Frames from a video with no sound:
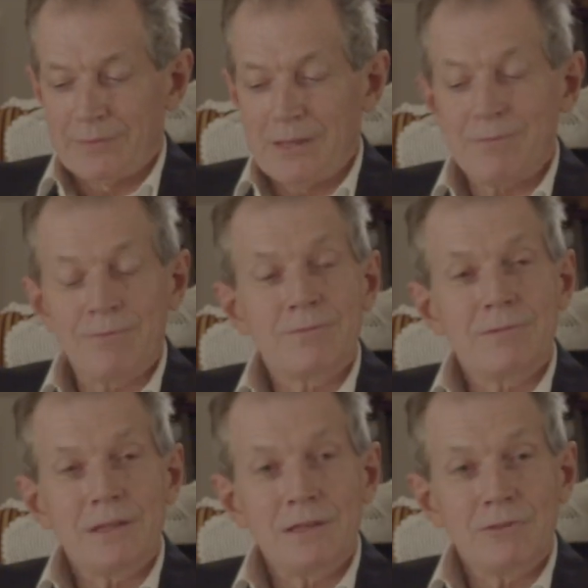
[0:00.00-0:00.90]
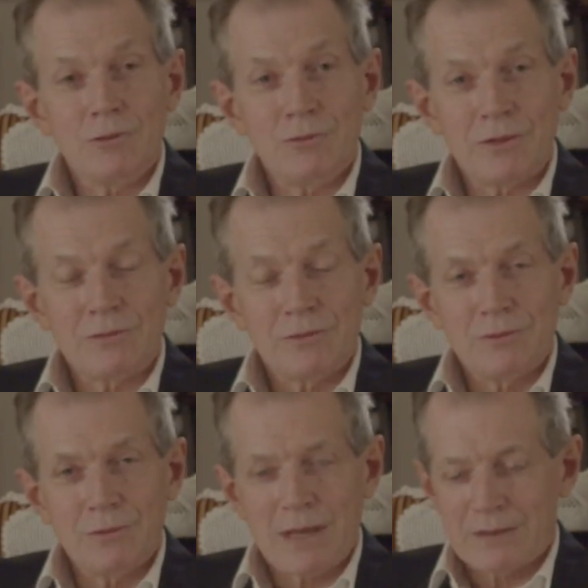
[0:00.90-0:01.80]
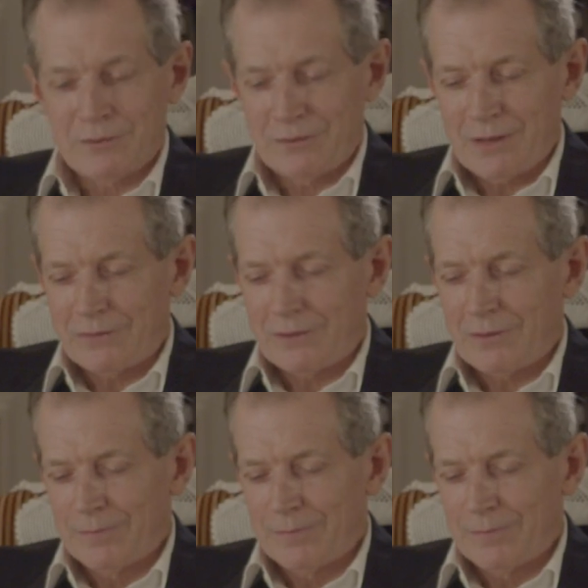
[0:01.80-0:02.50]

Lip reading: if he chooses to exercise it.